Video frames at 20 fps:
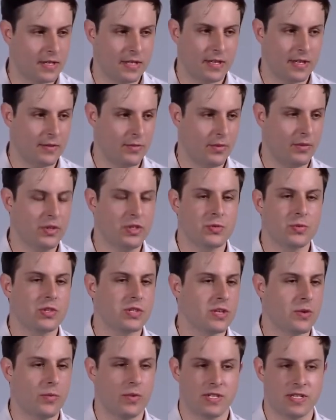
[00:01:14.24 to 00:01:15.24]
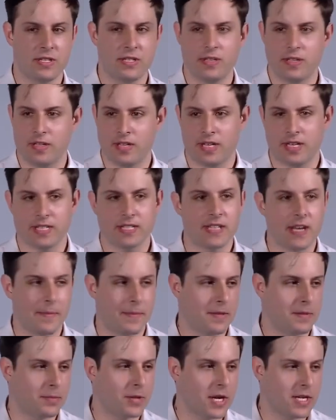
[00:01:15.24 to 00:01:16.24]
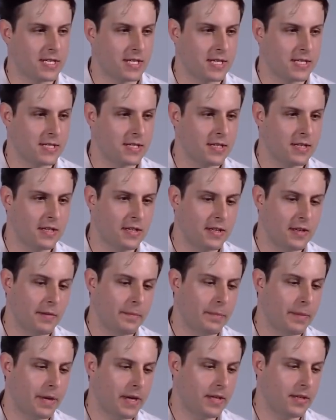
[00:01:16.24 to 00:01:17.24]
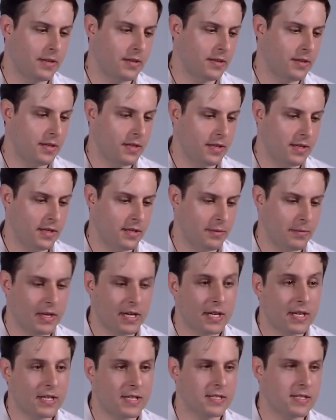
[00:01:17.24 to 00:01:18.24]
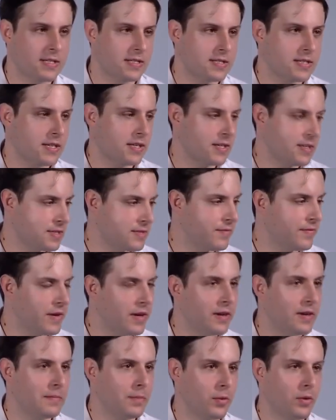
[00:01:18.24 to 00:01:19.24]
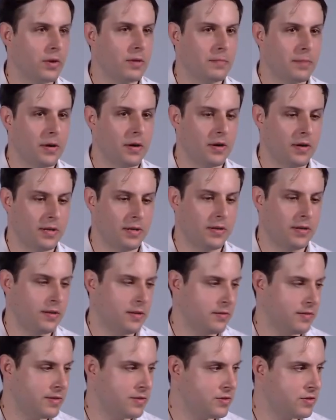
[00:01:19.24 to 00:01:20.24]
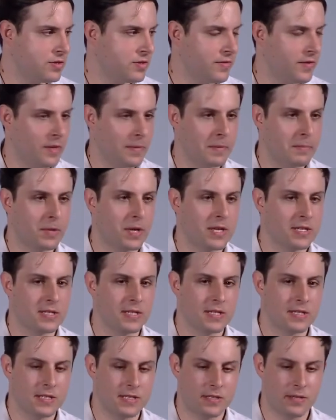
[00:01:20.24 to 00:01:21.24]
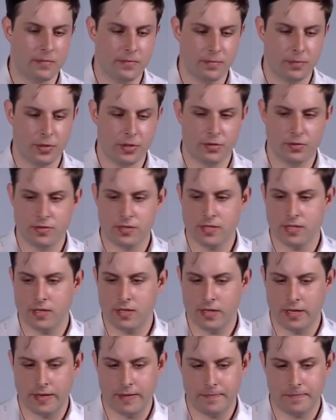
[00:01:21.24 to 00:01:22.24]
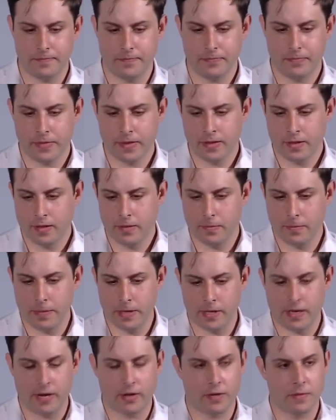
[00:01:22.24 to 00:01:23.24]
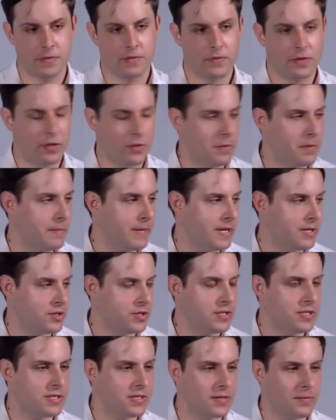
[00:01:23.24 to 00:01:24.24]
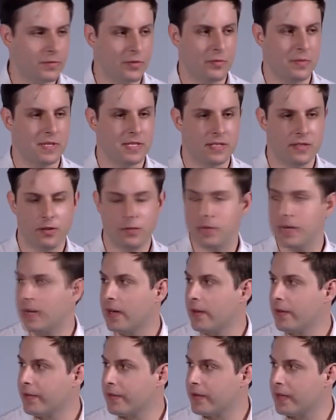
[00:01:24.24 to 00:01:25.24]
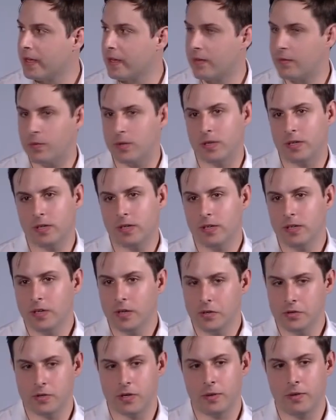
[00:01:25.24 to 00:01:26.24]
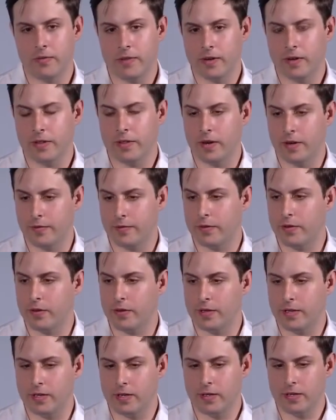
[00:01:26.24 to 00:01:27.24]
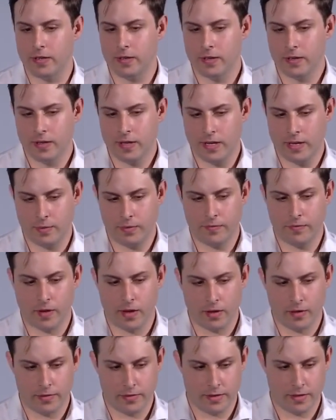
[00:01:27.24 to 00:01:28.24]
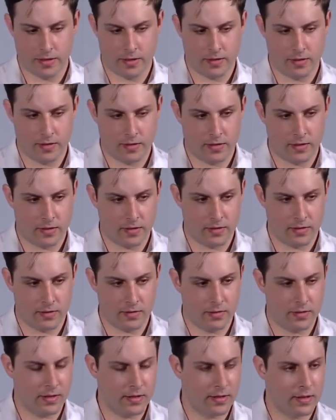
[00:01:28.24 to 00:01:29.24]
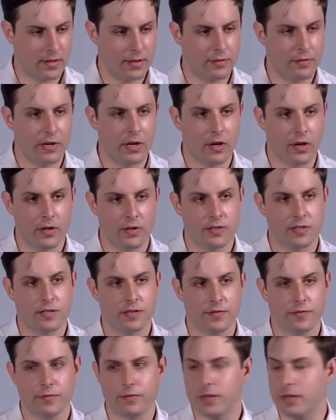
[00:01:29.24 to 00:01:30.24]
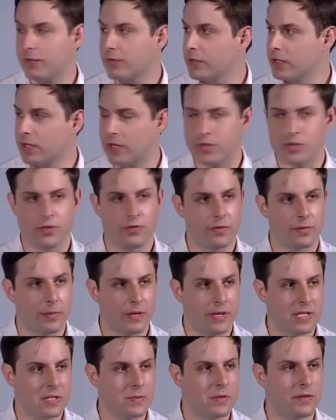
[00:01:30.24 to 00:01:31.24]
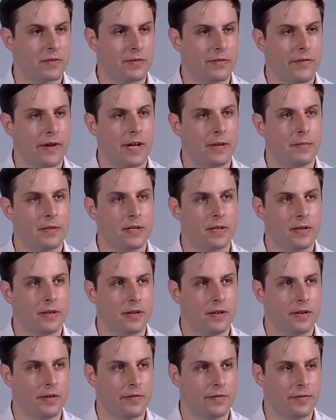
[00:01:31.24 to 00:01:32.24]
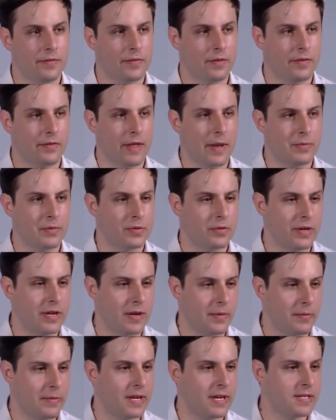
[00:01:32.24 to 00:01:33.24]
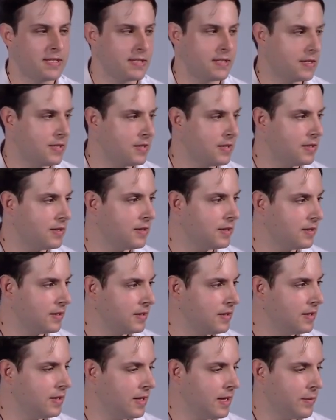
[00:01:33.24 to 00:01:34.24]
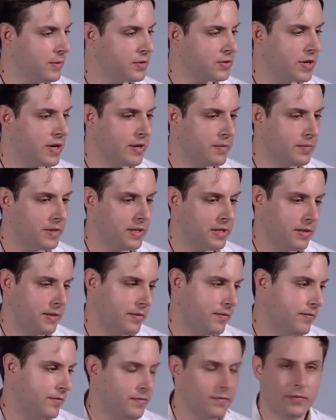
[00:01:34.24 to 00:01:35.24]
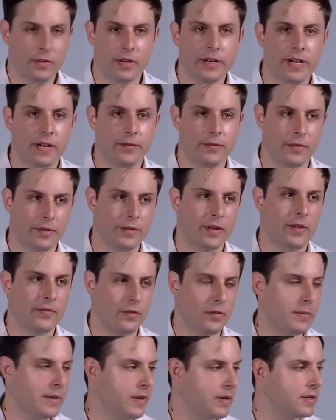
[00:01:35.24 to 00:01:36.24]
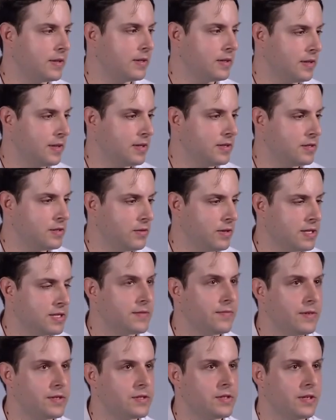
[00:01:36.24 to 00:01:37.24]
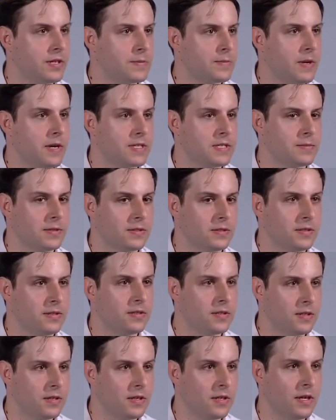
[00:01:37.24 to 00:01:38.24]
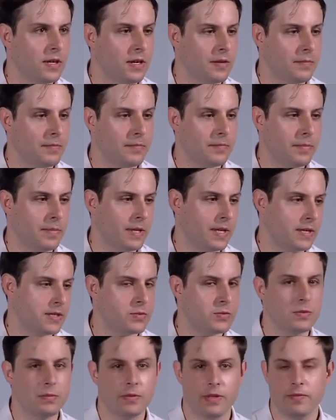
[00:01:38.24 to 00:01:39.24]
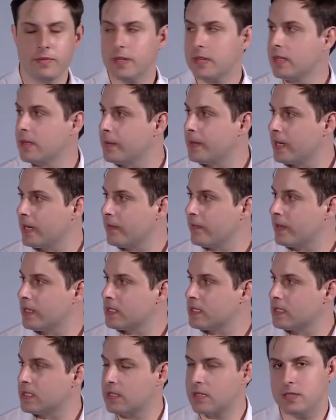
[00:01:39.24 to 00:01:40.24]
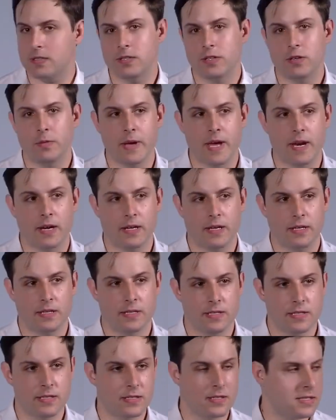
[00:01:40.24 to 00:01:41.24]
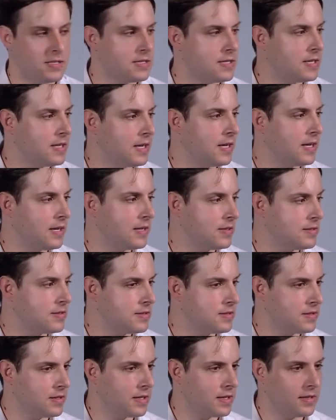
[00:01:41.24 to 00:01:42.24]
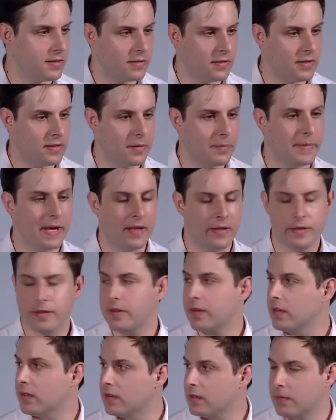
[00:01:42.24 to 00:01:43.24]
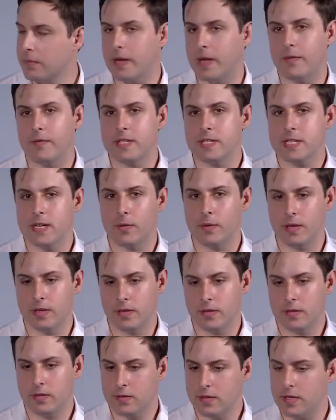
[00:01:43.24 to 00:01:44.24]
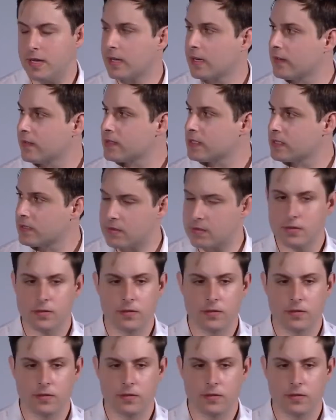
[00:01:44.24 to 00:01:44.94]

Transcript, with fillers: right? That we just wish that wasn't like a step in the process, but it is. It's like it's a very important part in the research and development process to produce better outcomes for human patients and improvements in human health. And we try to be very thoughtful and we follow the 3 R's of like reduction, replacement, and refinement of laboratory animal medicine, and we try to be very careful and thoughtful about it and do it as efficiently as possible, because we believe that the benefit to humanity is in the end, like the benefits outweigh the negatives.